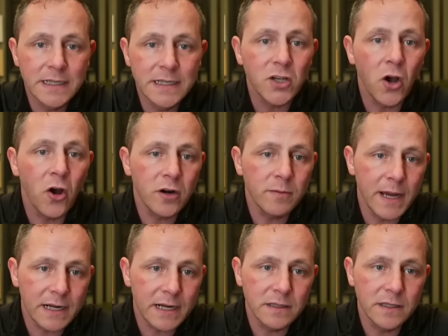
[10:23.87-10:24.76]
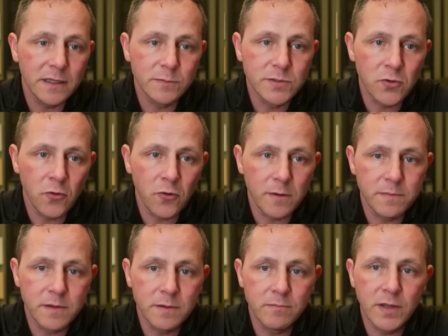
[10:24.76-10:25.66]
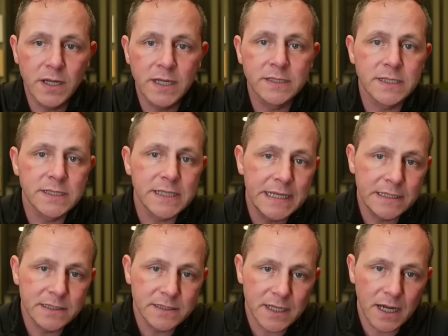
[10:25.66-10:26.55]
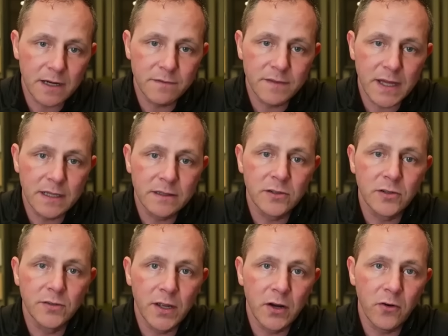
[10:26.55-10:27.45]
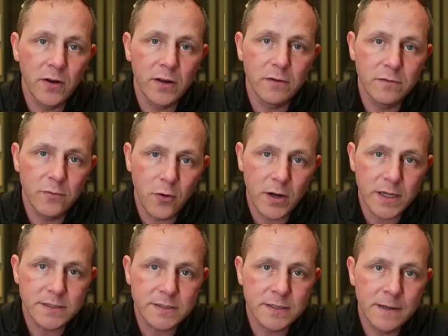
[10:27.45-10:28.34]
It's automatically absorbed because it's inside of that little narrator voice.